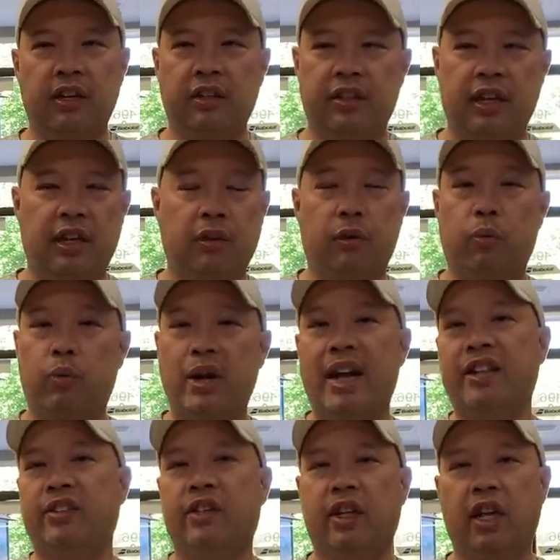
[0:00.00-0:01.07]
Now, the
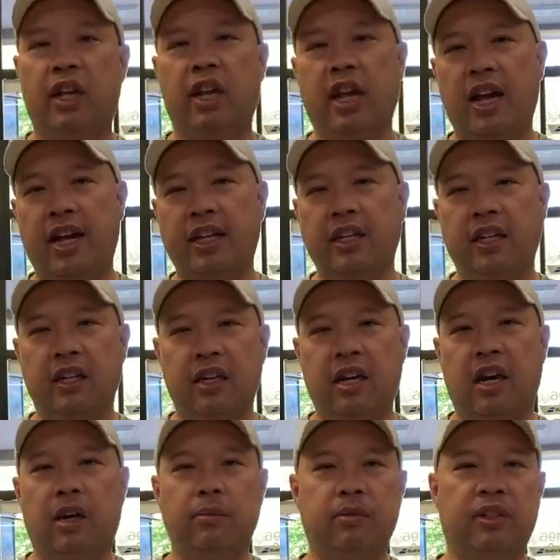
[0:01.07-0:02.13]
rest of the line
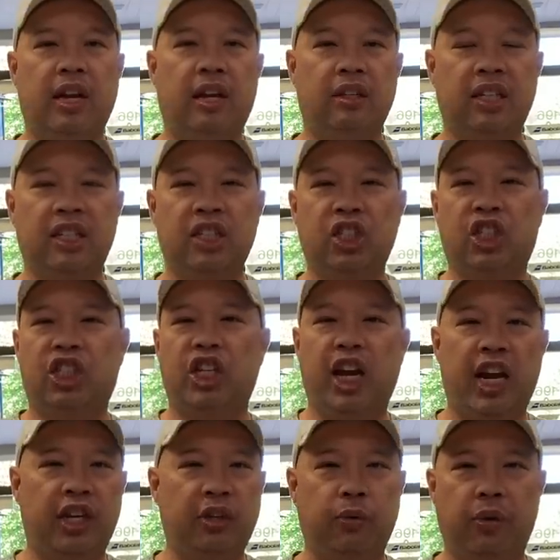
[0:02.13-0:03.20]
comes out in
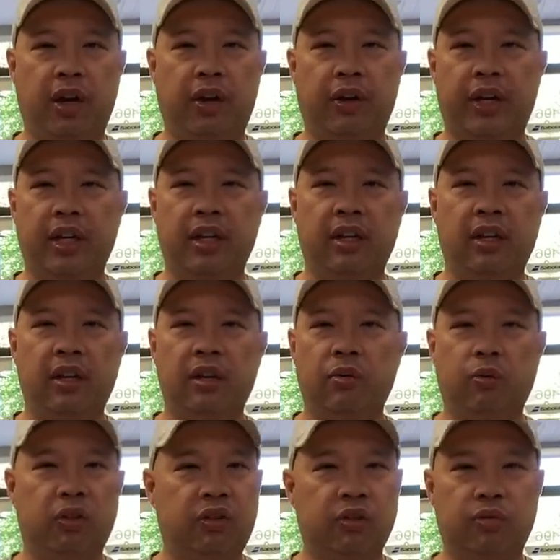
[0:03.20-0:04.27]
January,
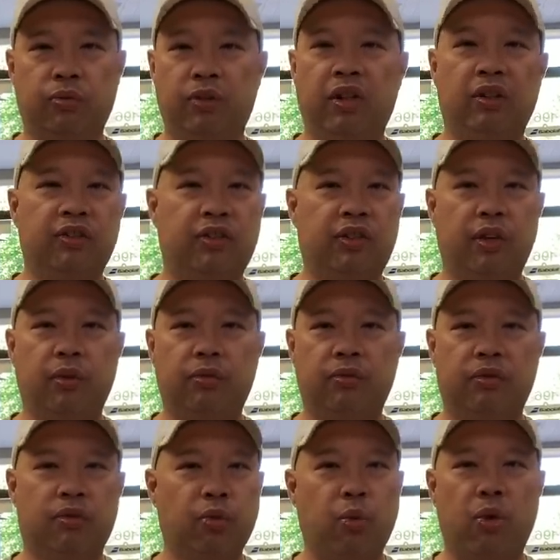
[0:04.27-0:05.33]
which is real
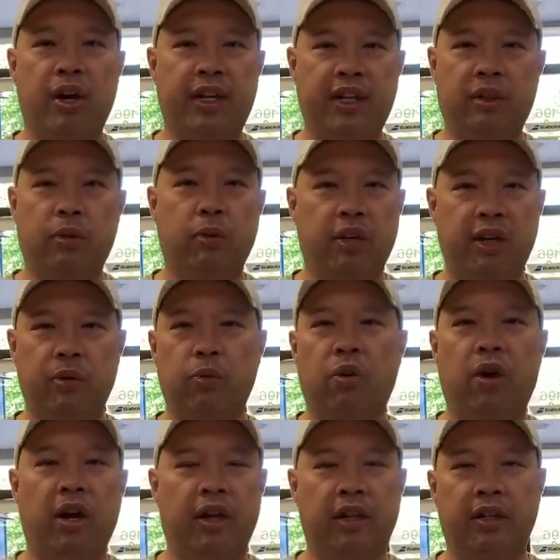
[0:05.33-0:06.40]
soon,
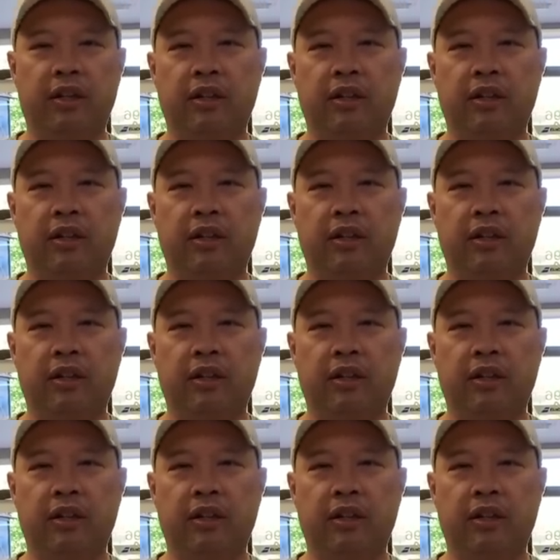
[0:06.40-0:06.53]
2021.